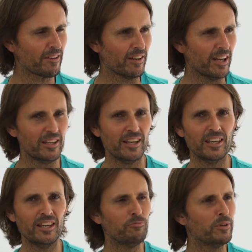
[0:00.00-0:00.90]
Right?
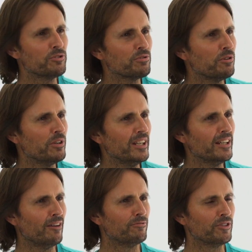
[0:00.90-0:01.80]
If we truly
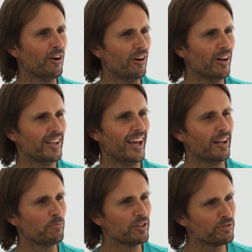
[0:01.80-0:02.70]
love God
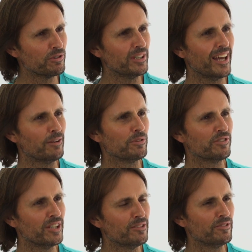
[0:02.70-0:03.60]
and we truly had
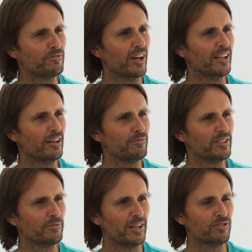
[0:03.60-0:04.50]
received divine love
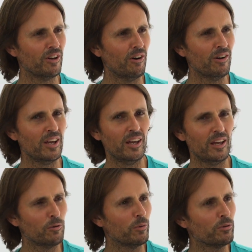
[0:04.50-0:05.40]
into our soul,
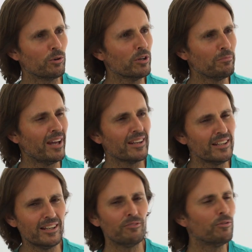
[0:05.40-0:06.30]
we would
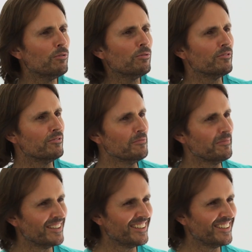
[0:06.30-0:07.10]
automatically love all of them.